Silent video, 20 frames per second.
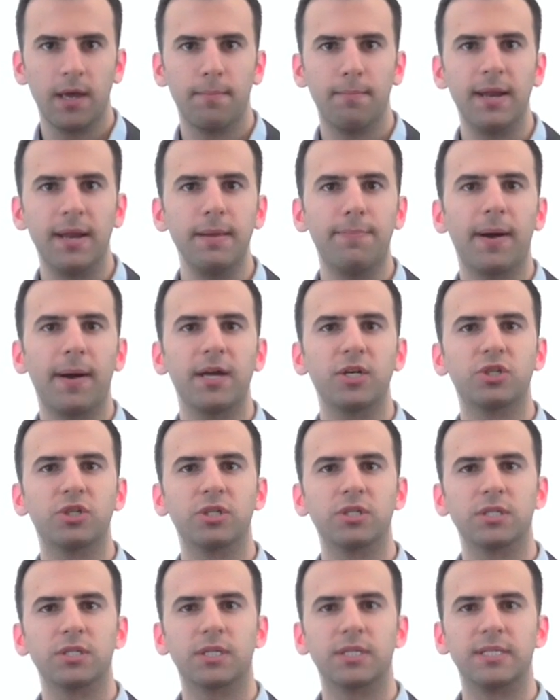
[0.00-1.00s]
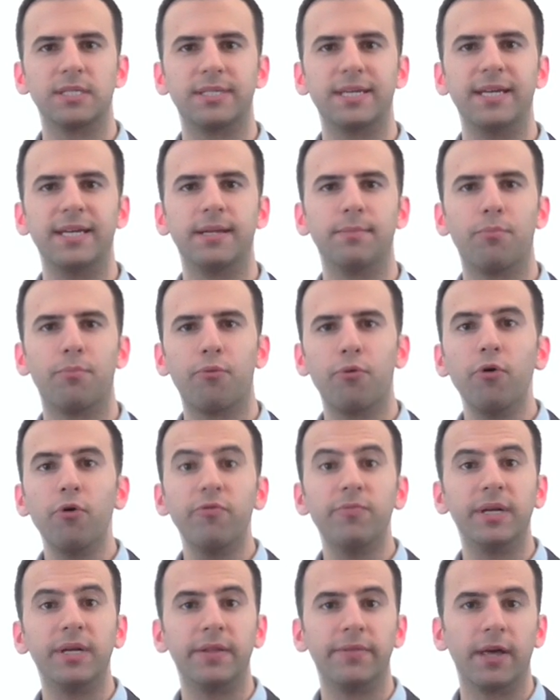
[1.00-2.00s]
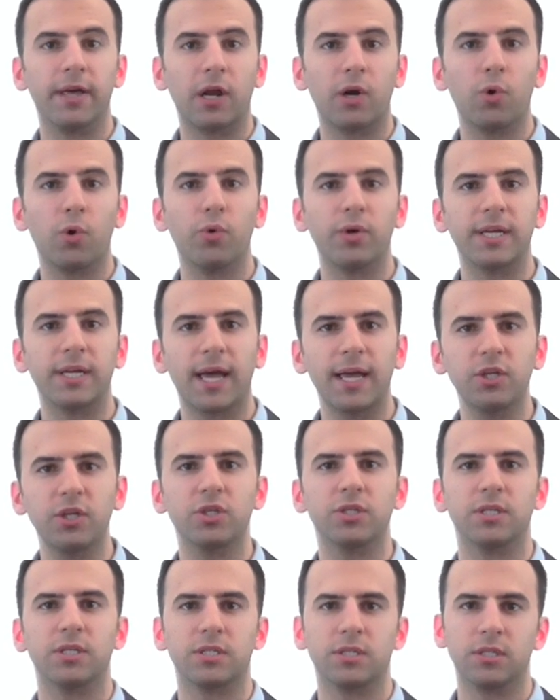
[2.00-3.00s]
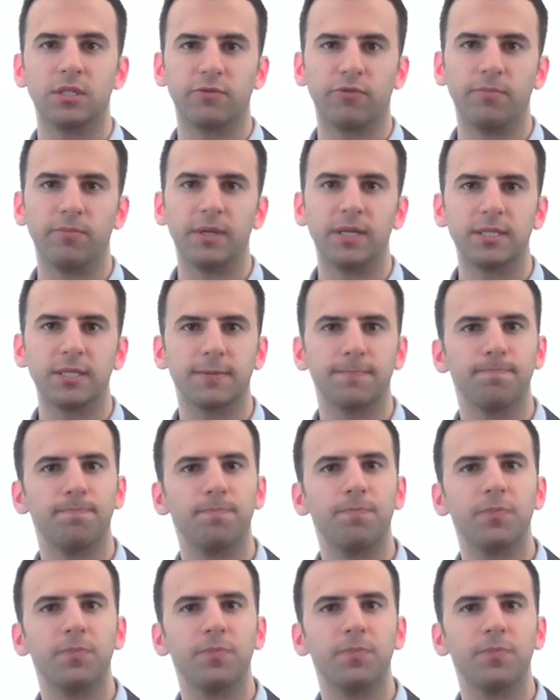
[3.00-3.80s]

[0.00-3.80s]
Many patients can see an improvement in their claudication distance from this.